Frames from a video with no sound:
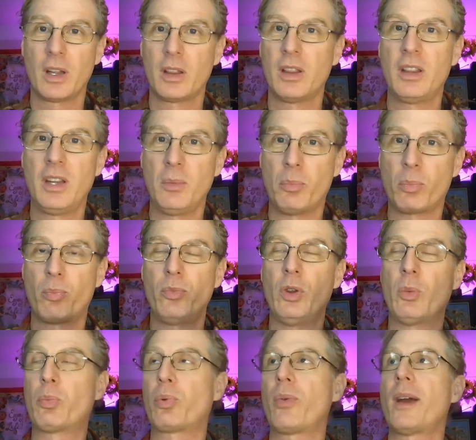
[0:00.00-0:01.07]
the,
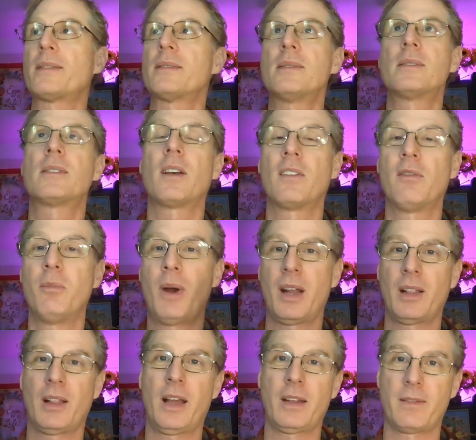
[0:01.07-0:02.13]
the presence of my
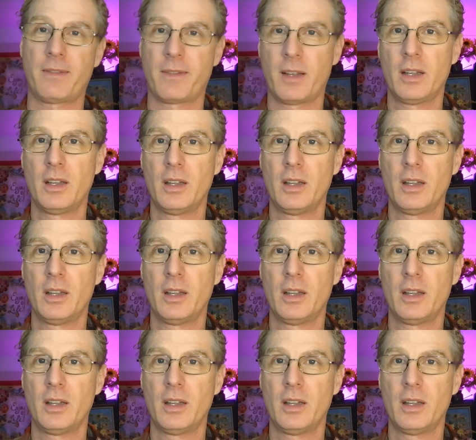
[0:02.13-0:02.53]
life.